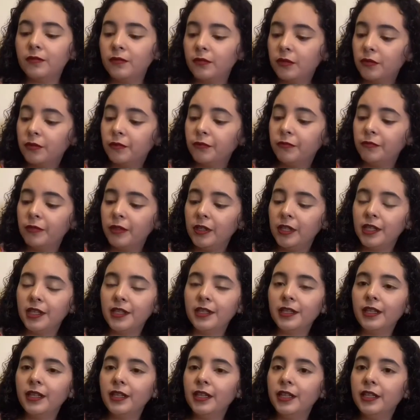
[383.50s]
really
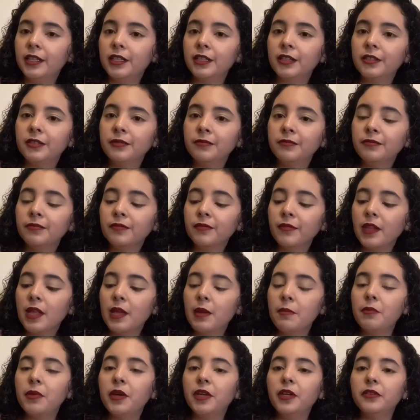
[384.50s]
clear,
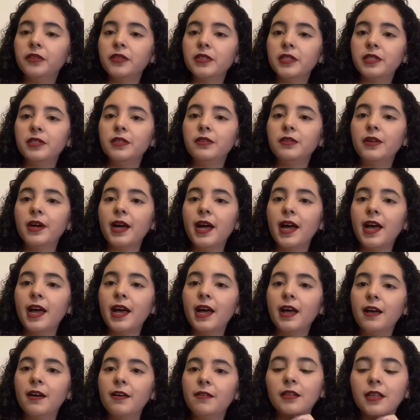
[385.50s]
but it'll still
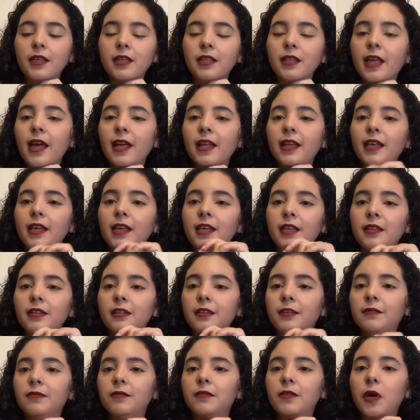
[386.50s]
have that hint
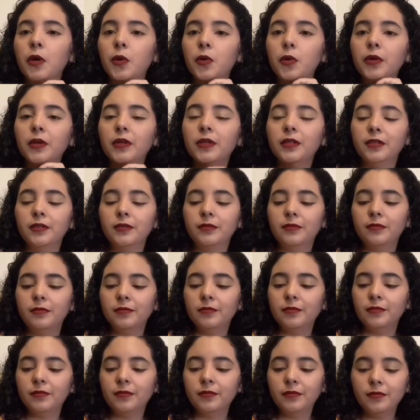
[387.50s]
of oak
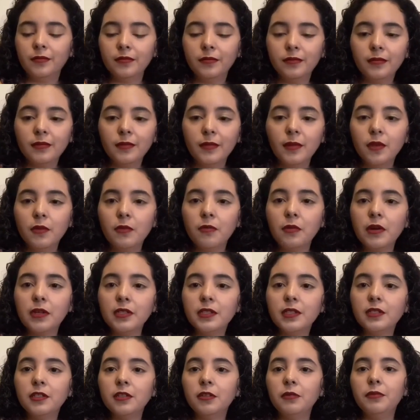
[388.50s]
while
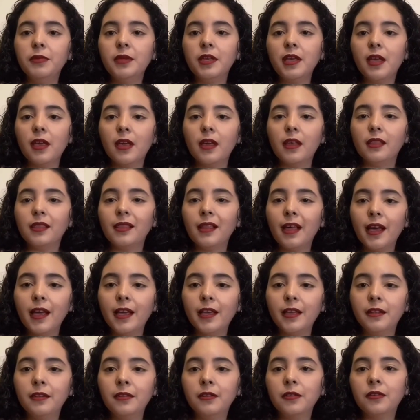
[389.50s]
still being
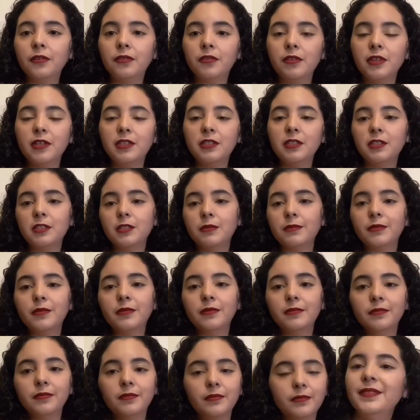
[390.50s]
light, crisp.
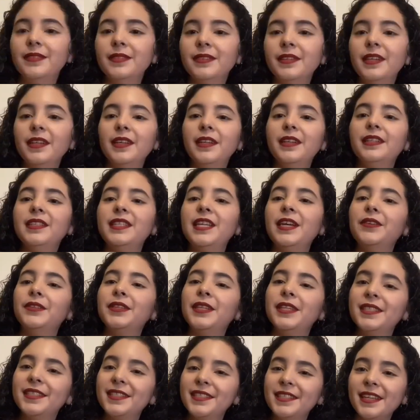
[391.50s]
Now
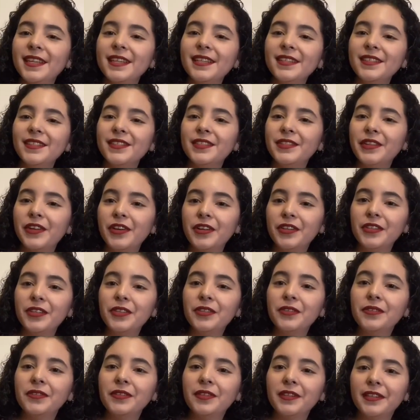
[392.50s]
let's taste Don
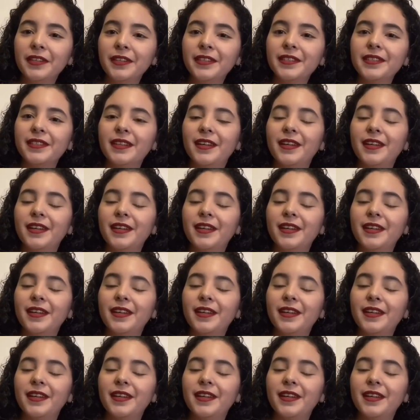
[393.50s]
Q Cristal.